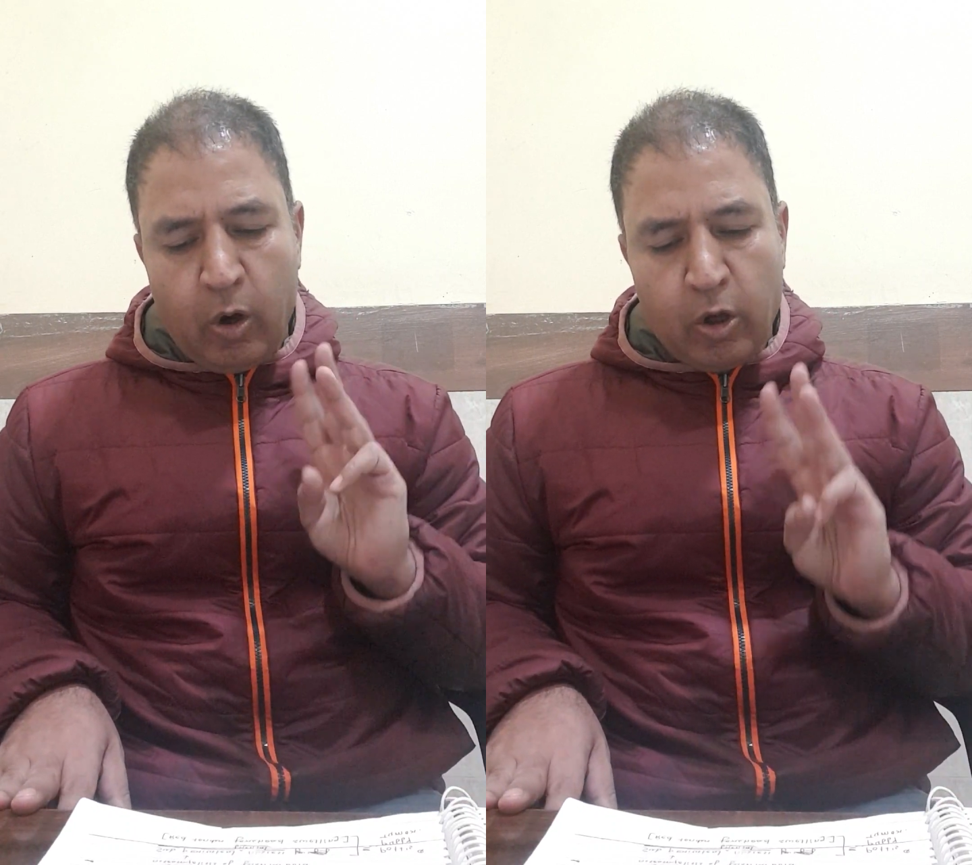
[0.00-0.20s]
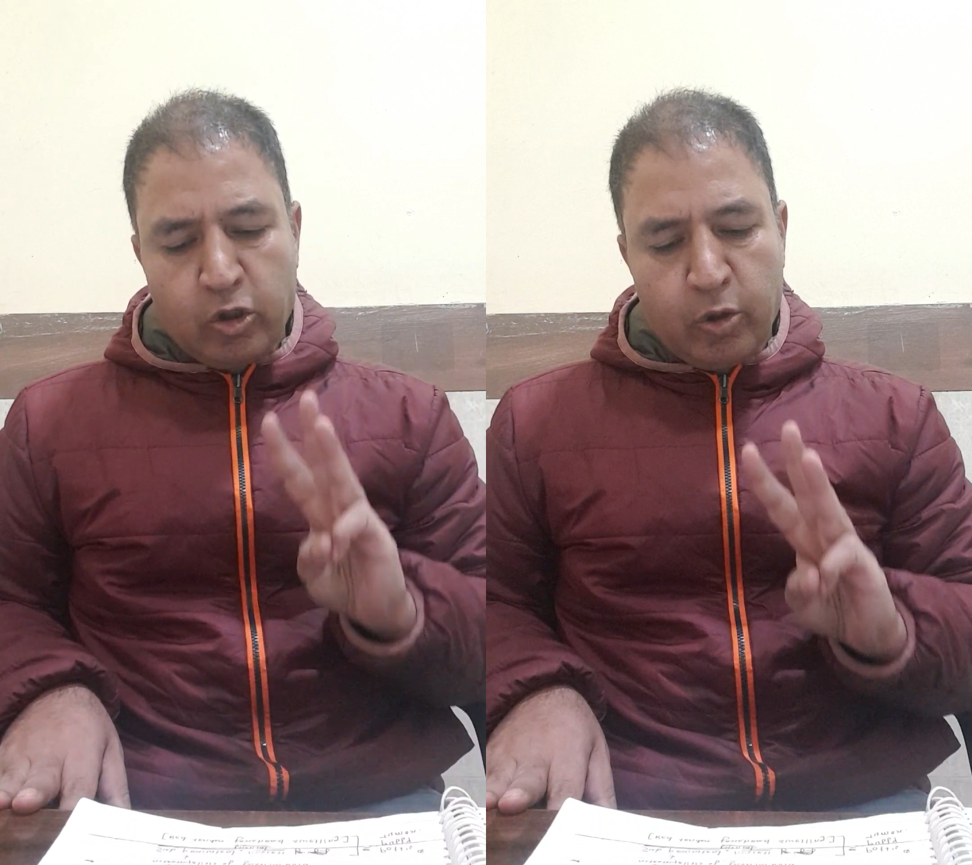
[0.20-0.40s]

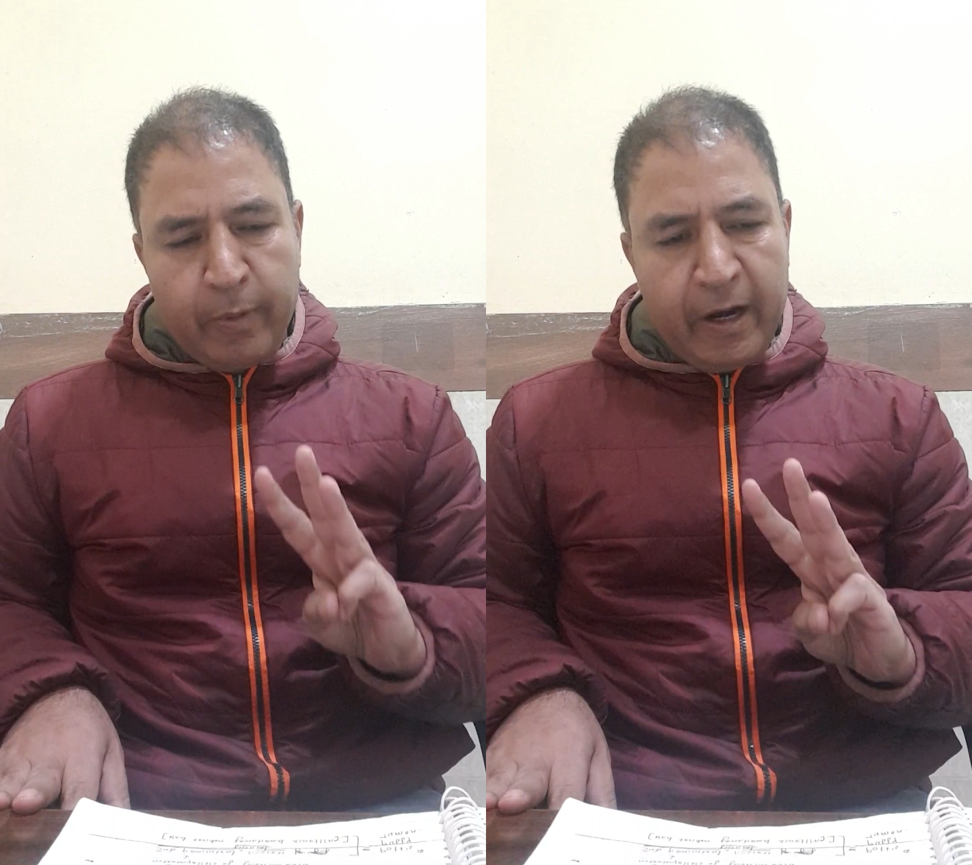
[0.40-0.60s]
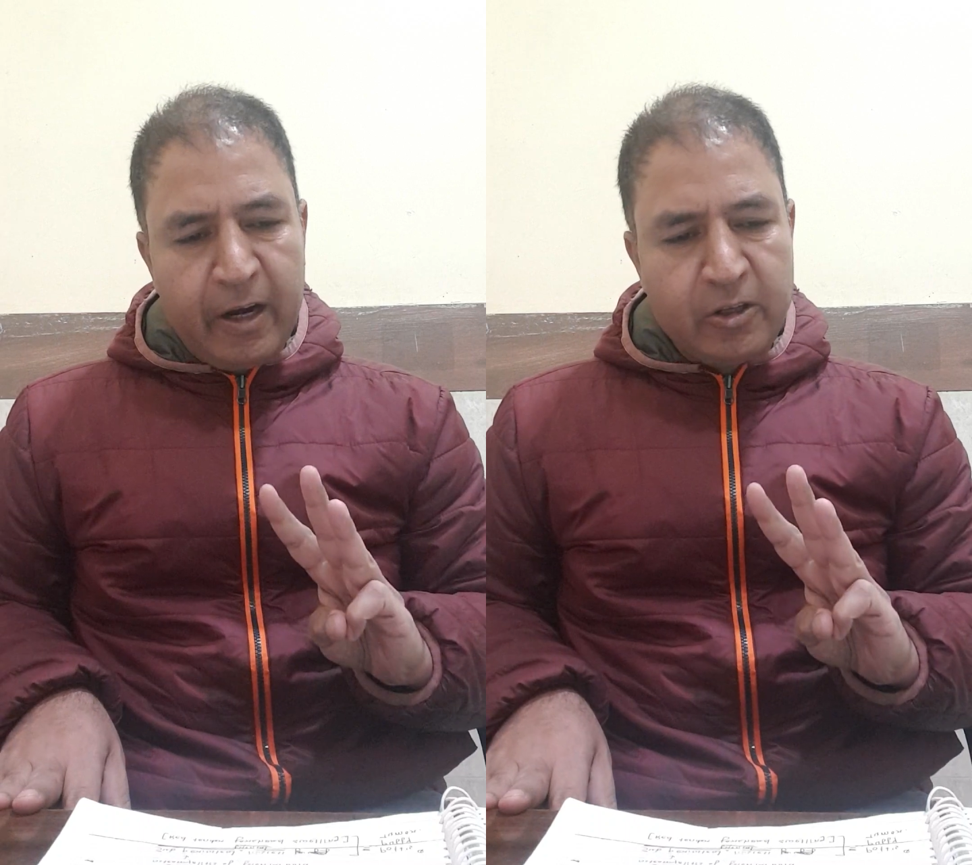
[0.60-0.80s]

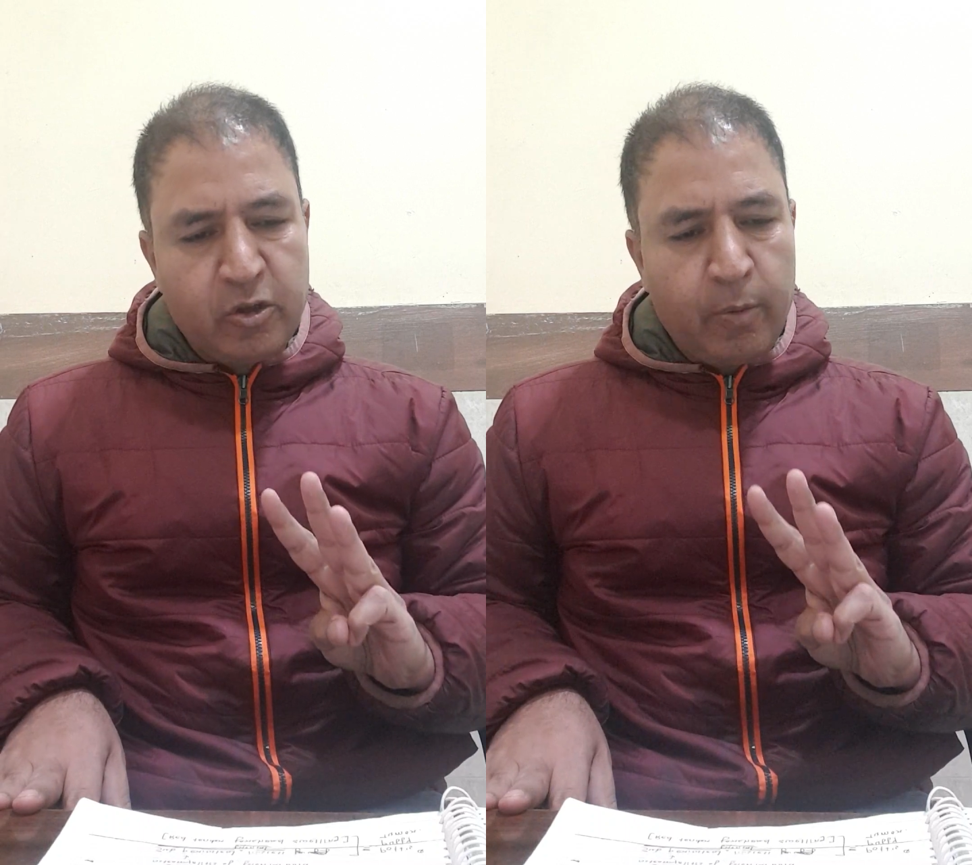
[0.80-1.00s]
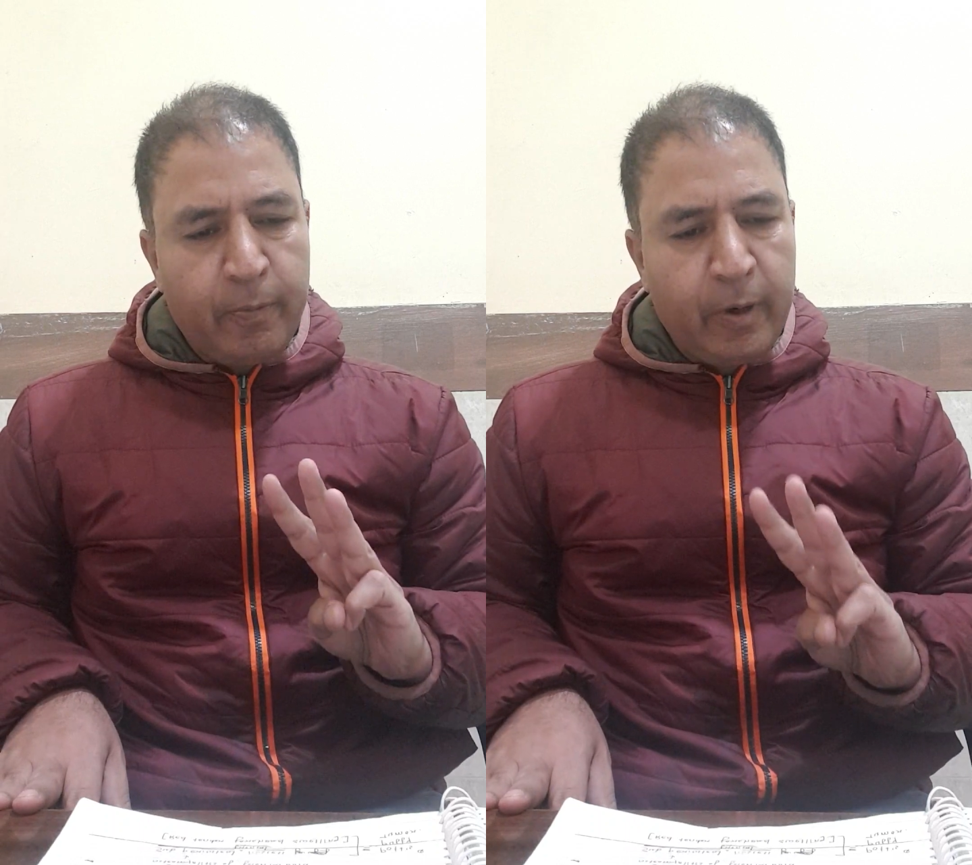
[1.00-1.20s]

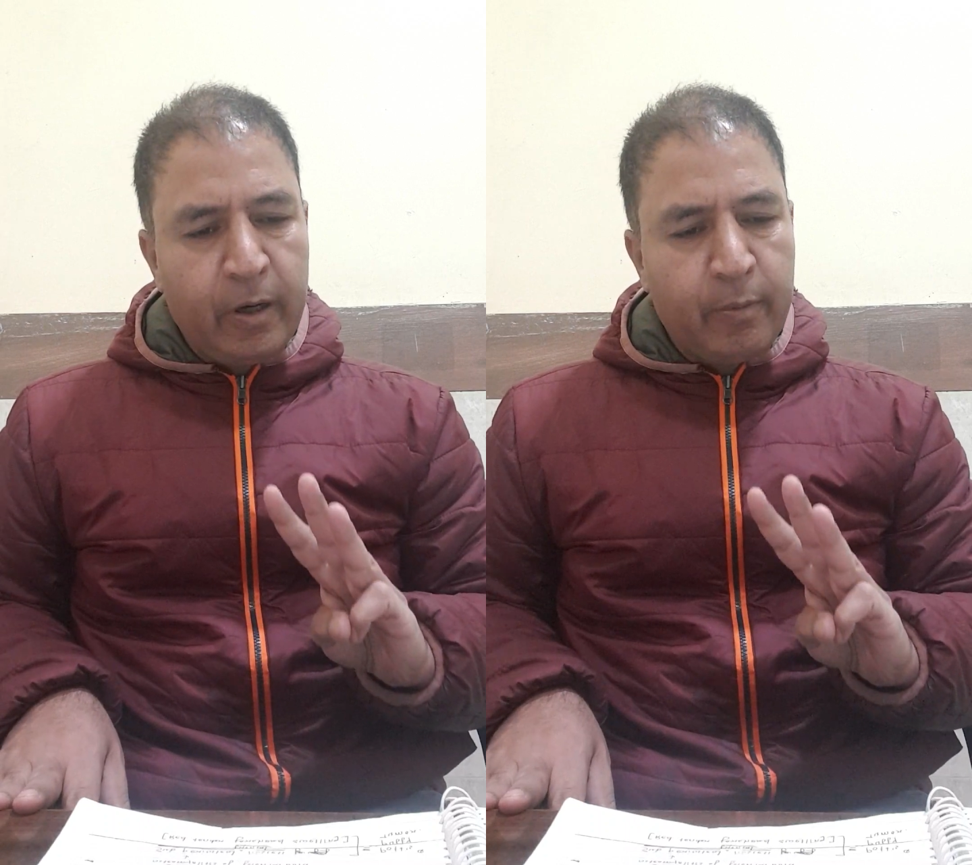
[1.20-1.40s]
osteomyelitis of